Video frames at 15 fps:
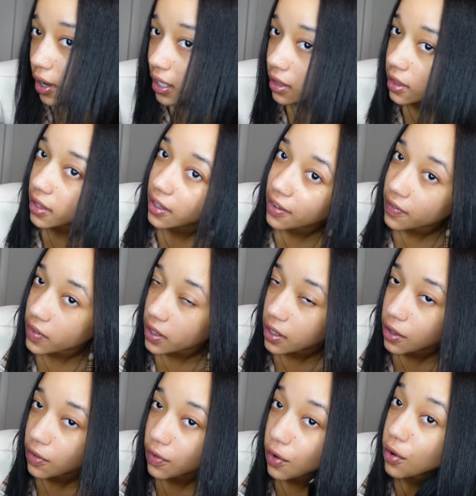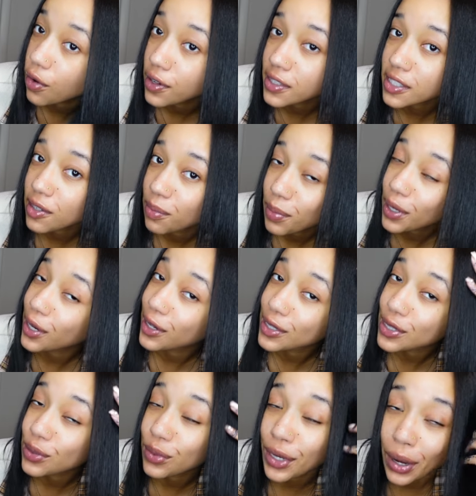I love it, of course, compared
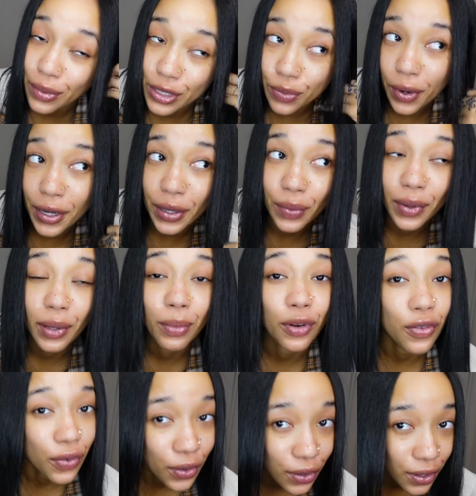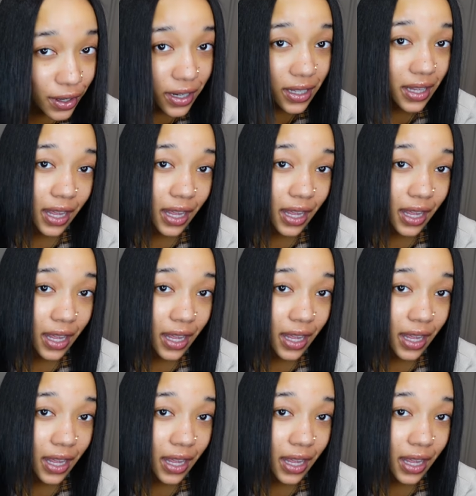to what I was working with before.